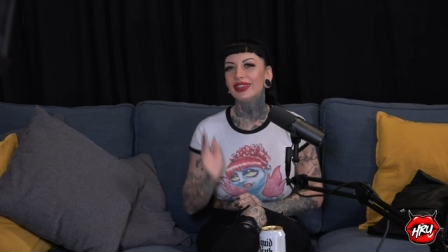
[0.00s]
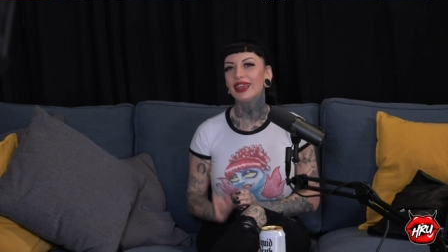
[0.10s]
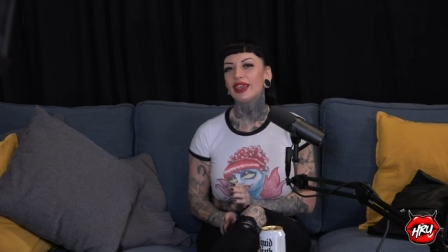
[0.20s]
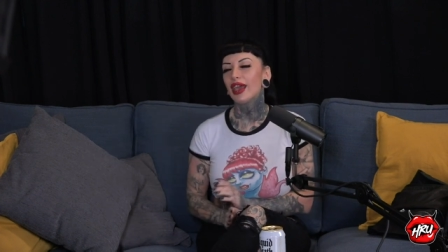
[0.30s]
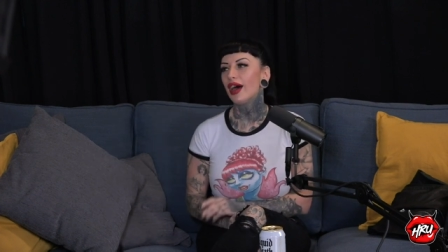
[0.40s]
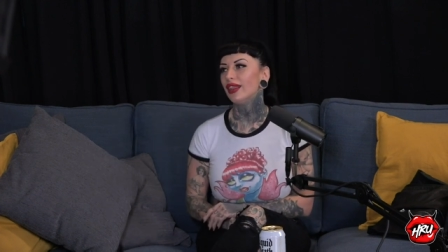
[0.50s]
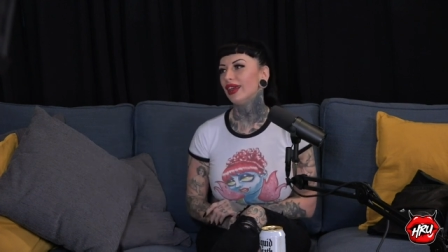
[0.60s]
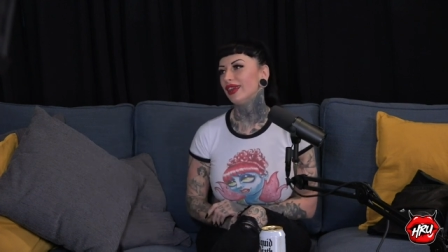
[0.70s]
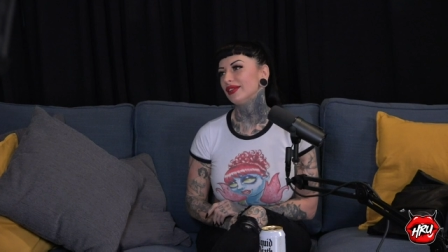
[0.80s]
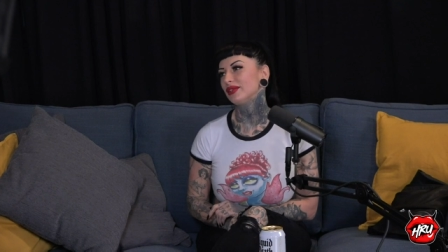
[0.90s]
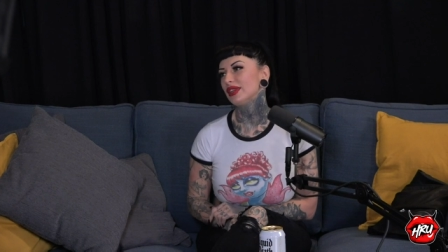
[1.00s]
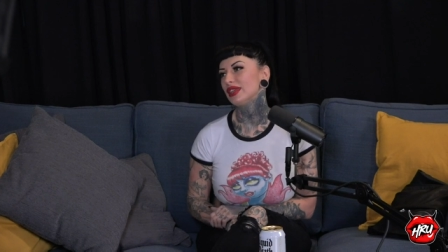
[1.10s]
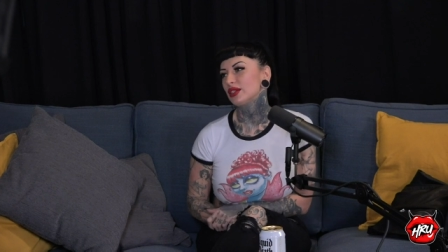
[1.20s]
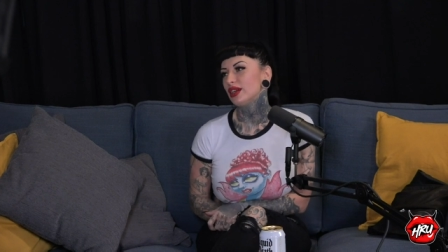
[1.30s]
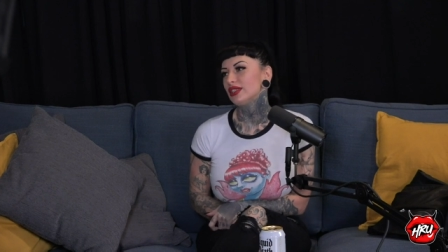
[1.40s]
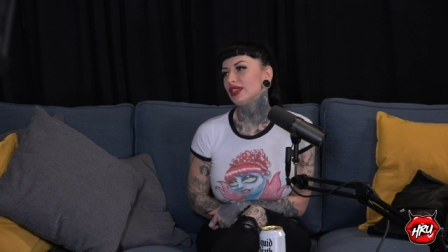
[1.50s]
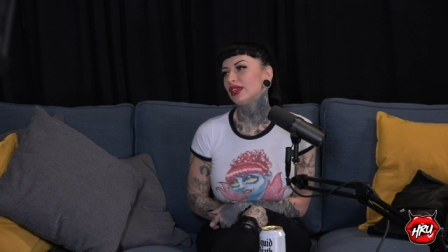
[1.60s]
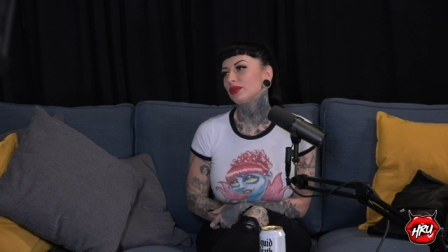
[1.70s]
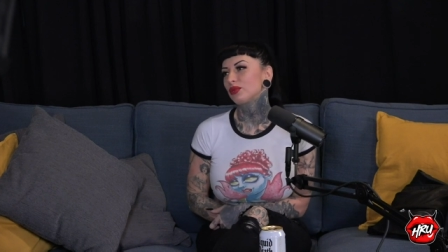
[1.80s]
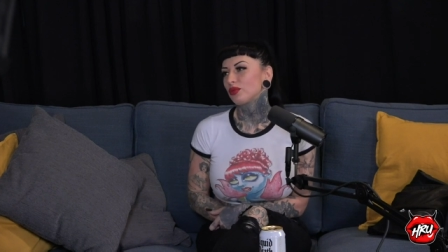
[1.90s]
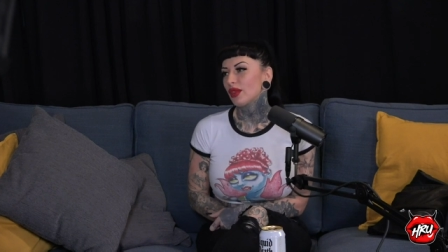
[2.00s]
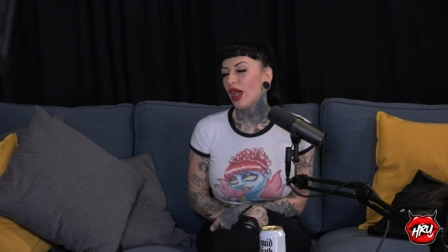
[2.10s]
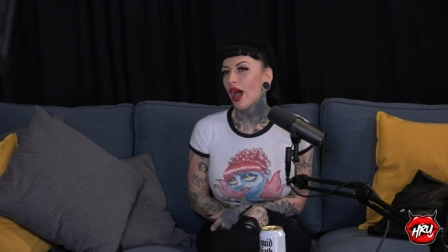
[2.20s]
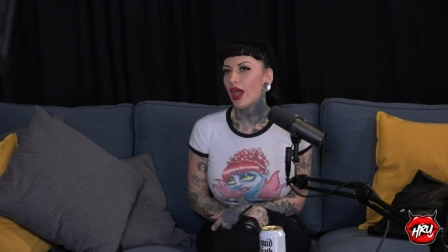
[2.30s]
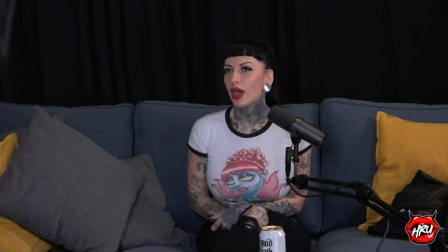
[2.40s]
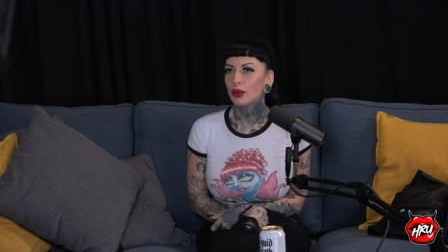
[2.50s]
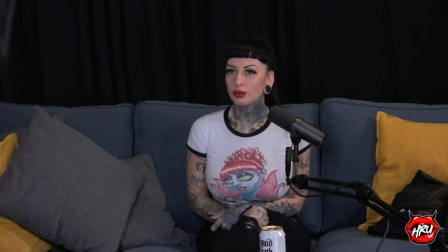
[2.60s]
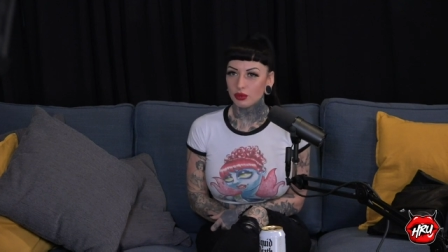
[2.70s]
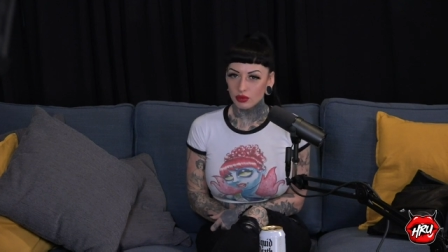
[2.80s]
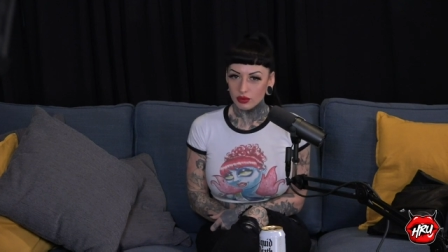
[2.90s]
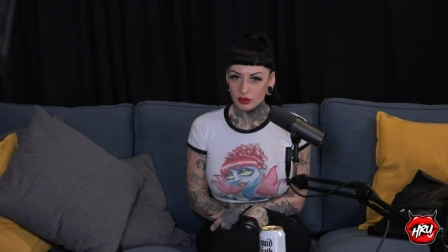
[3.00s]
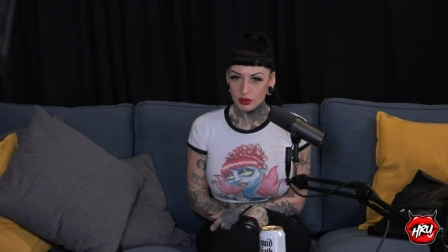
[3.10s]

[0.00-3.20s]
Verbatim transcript: Oh, like, yeah, like, yes. It's crazy. I know exactly I, um,